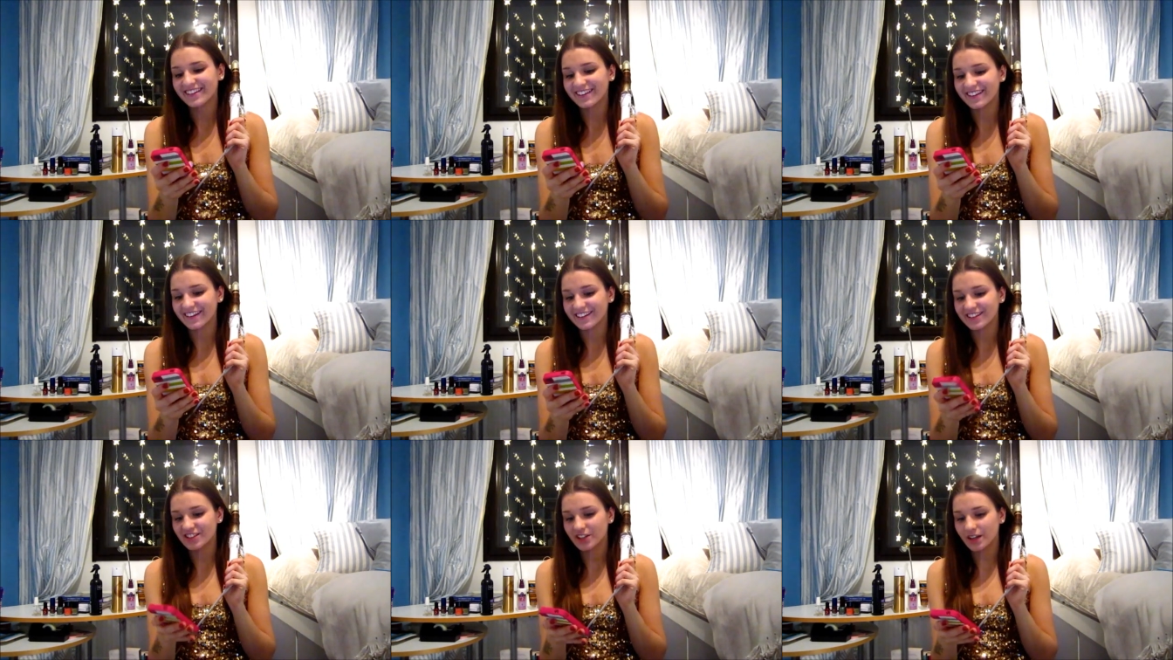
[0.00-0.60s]

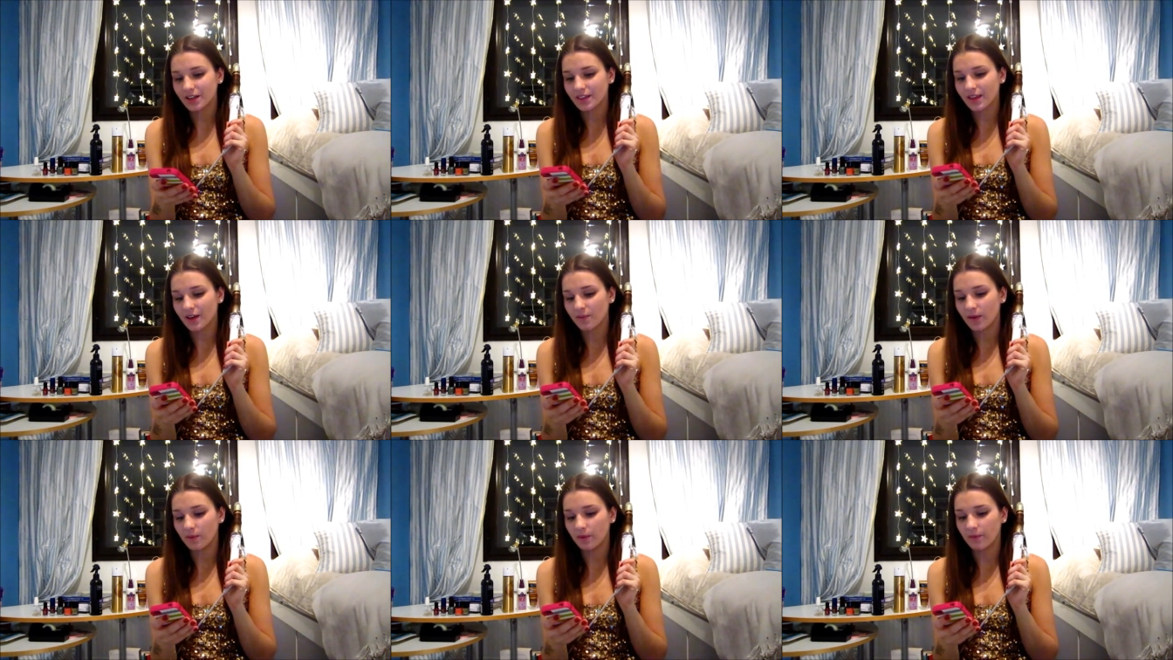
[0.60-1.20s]
Gonna check that
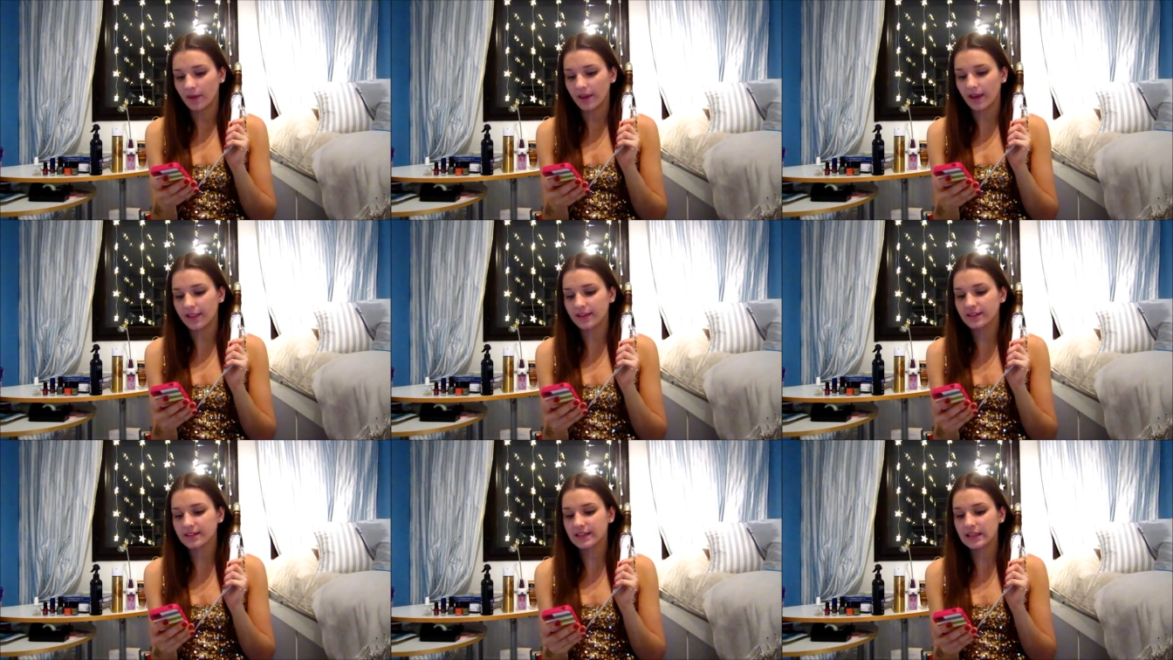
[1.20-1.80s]
while we wait. I
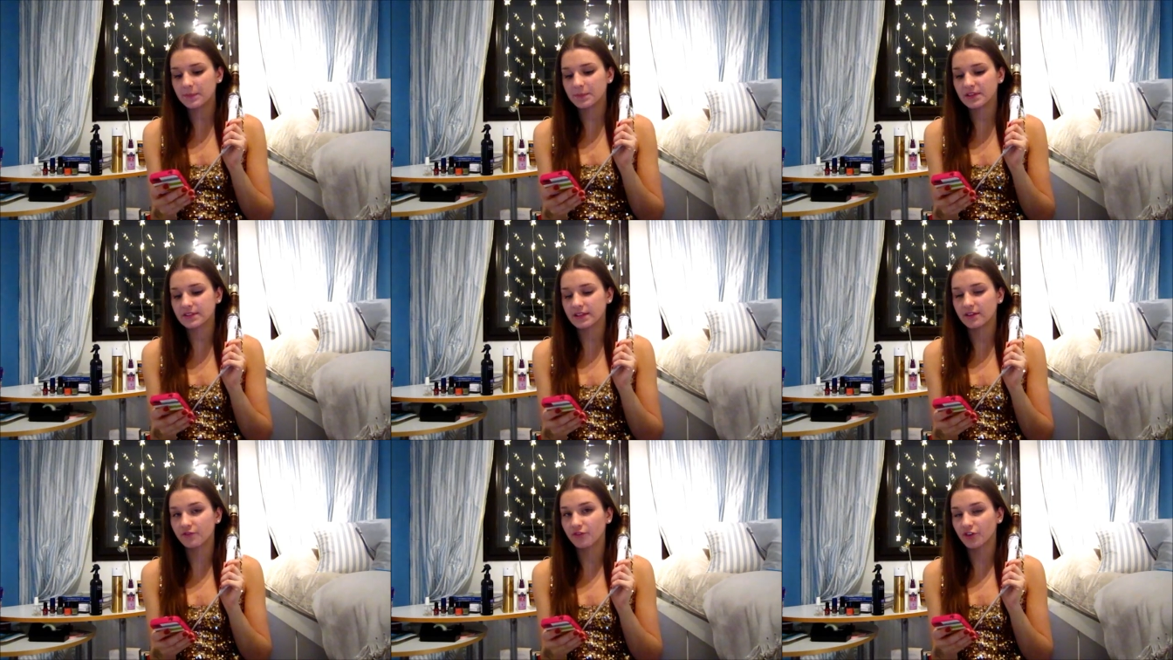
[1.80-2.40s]
like to keep
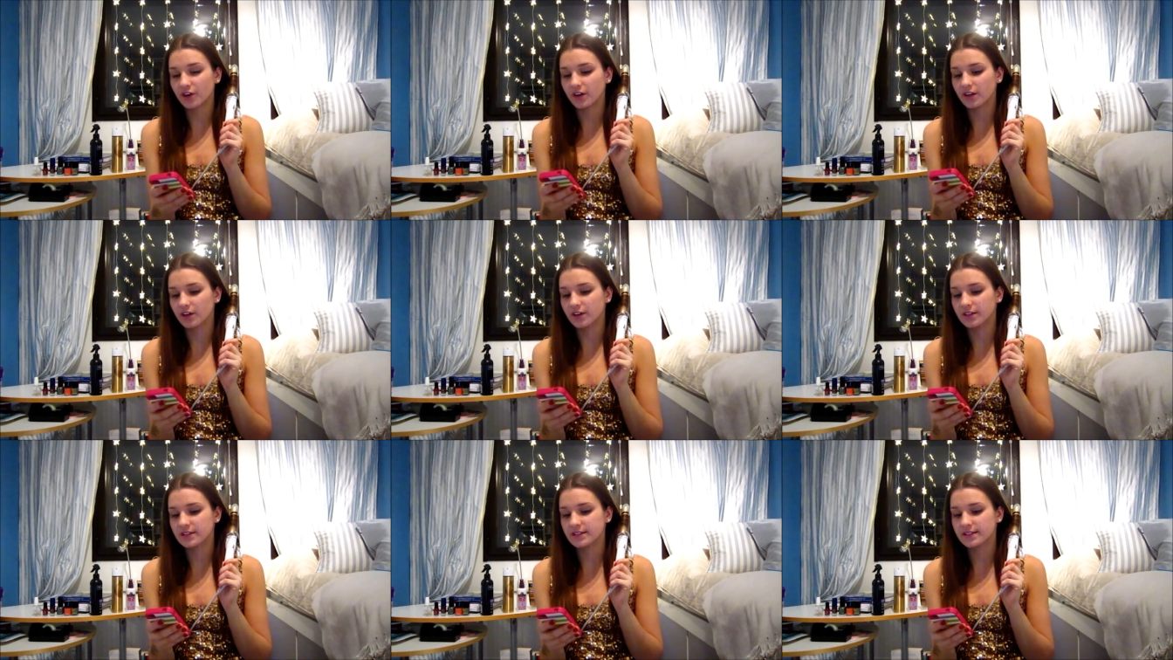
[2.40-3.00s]
this in for a
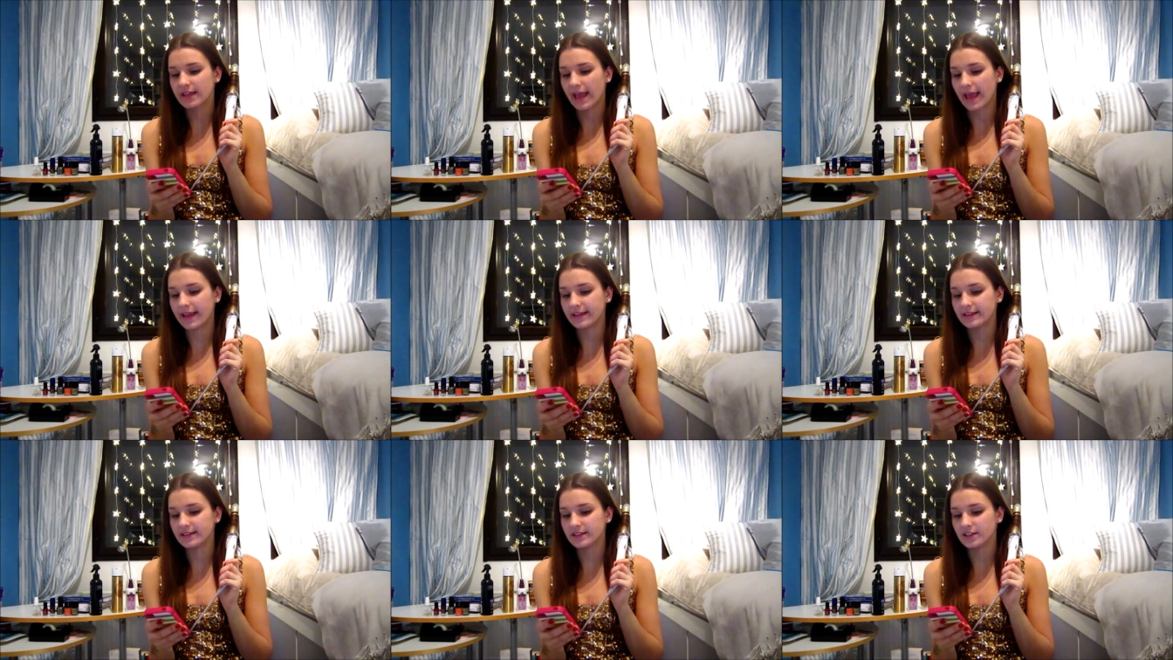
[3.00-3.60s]
good
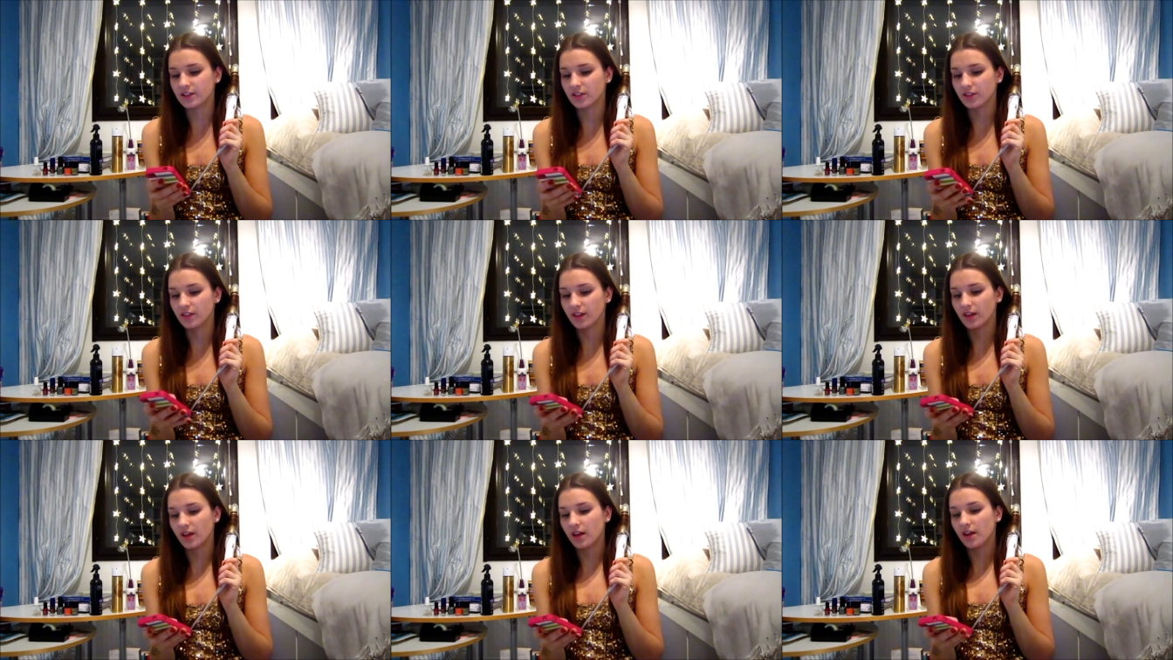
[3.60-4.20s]
10 to
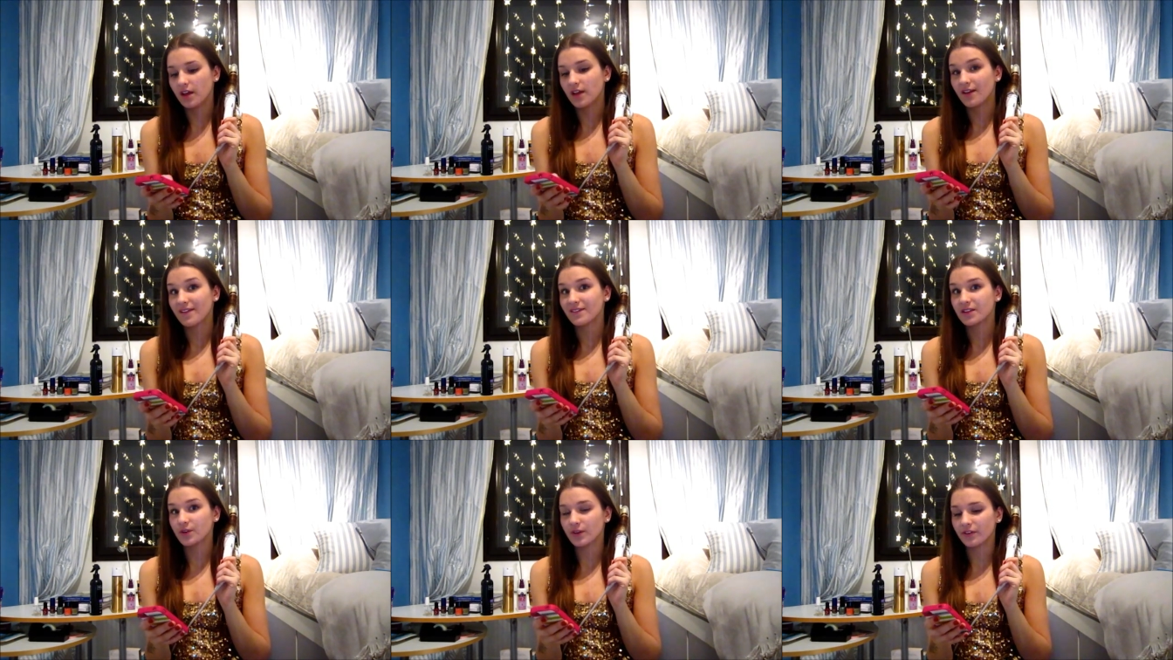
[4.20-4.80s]

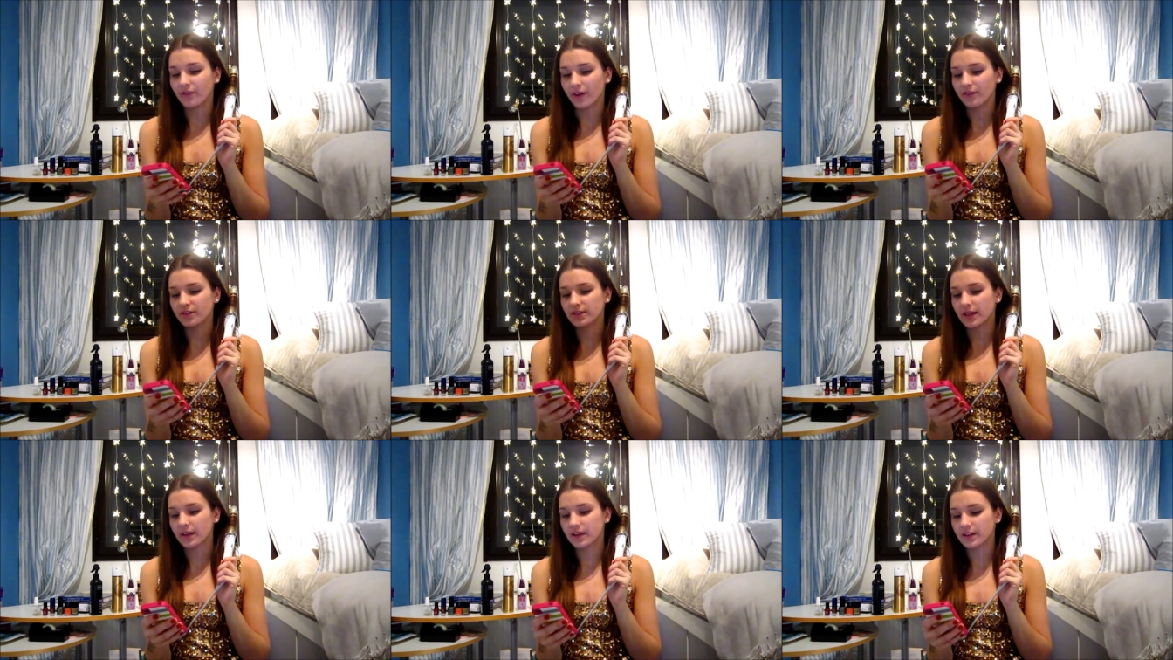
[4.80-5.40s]
25
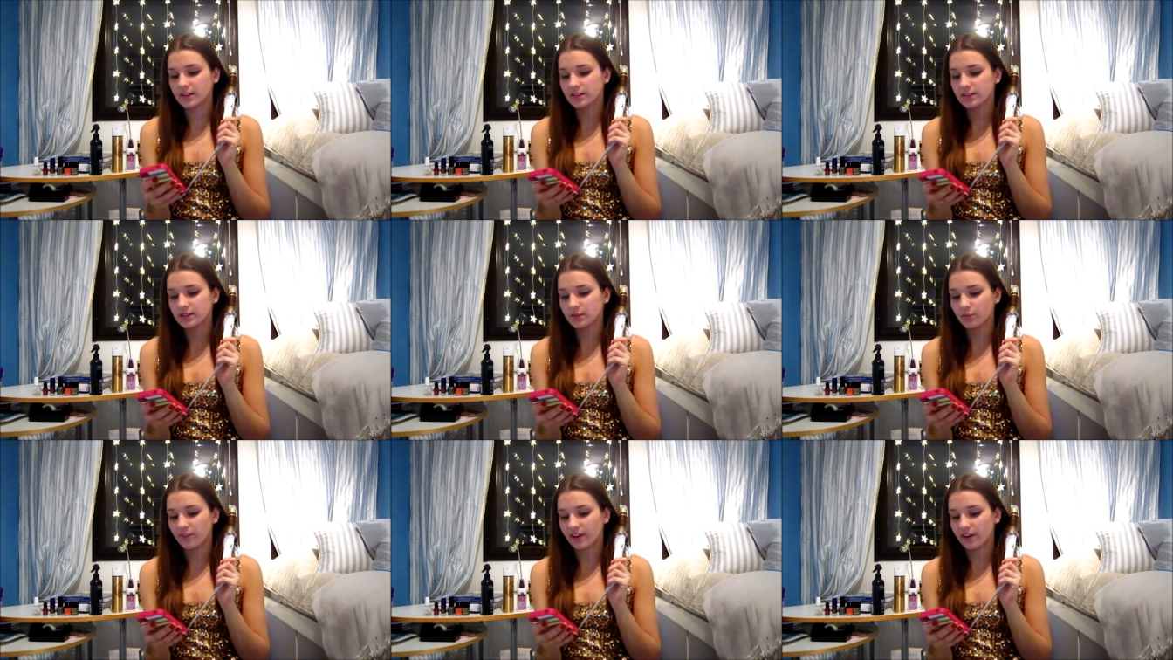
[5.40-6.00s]
seconds.
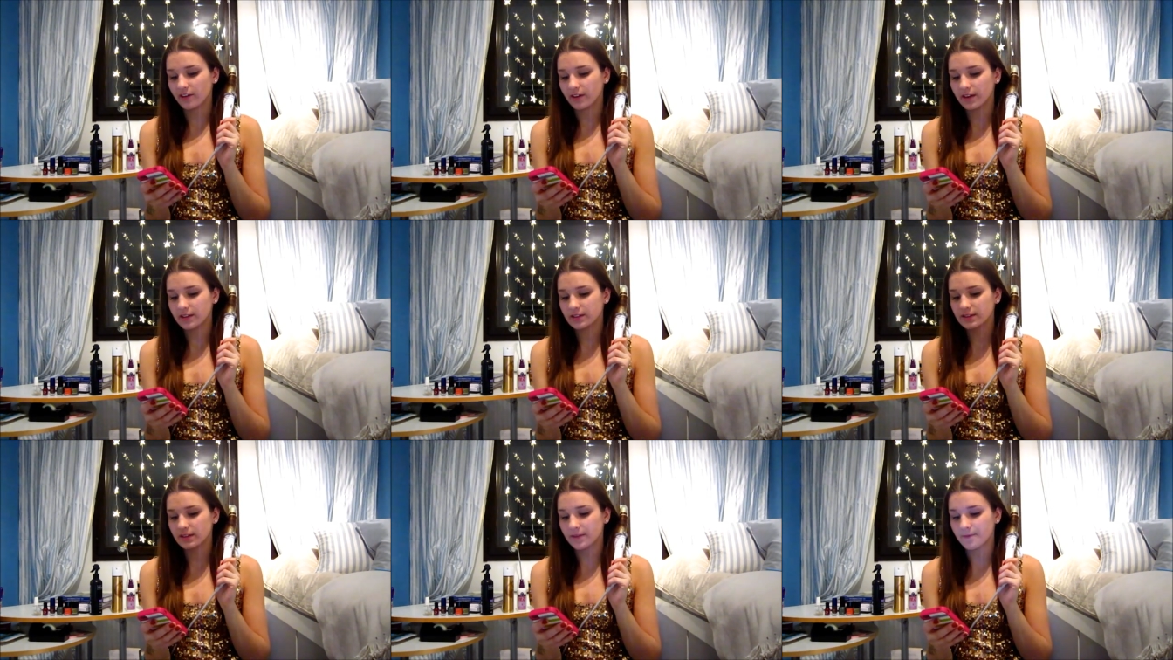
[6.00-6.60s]
It
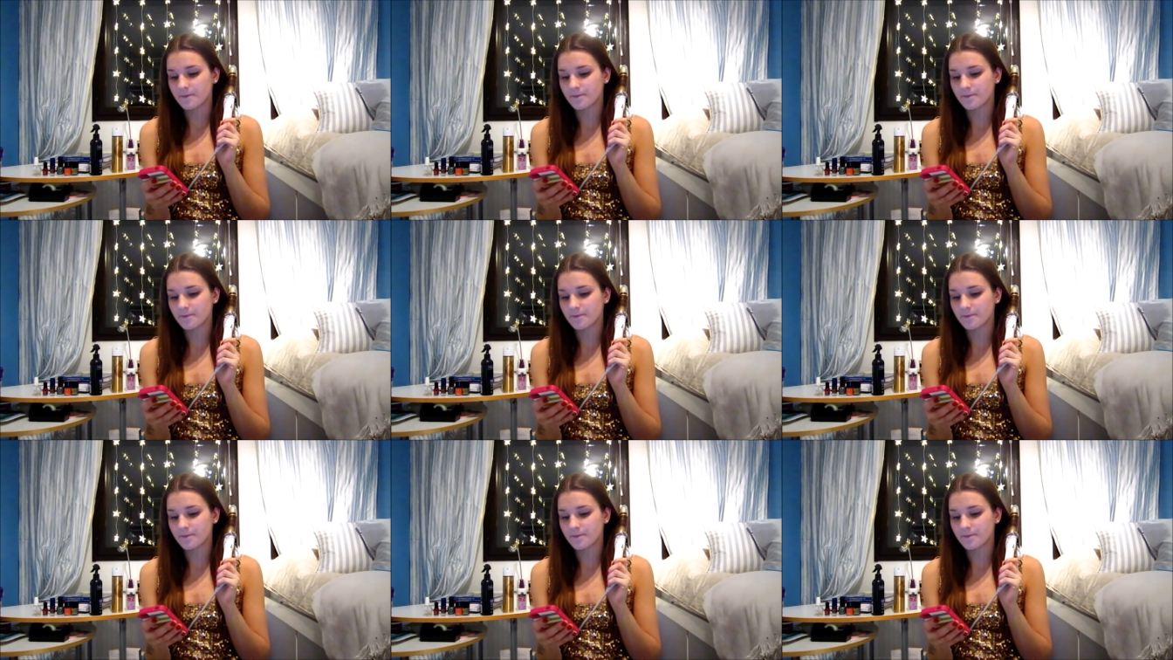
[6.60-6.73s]
varies.